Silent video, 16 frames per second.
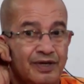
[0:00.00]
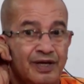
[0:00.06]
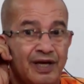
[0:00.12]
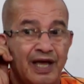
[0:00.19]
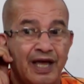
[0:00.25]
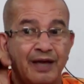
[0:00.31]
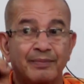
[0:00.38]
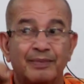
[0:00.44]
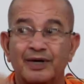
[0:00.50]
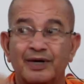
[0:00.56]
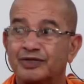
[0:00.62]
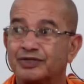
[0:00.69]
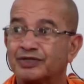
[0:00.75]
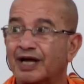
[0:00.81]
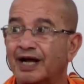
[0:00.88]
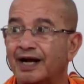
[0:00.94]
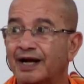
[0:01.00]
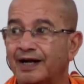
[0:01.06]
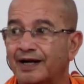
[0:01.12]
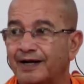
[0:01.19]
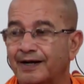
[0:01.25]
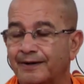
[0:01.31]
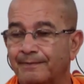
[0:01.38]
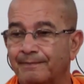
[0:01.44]
I am her
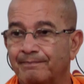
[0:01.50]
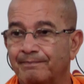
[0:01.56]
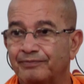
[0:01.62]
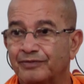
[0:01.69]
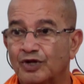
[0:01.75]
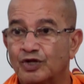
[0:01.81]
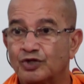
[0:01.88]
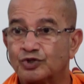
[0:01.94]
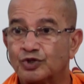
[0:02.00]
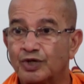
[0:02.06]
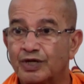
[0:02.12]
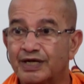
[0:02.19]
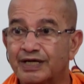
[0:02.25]
child. So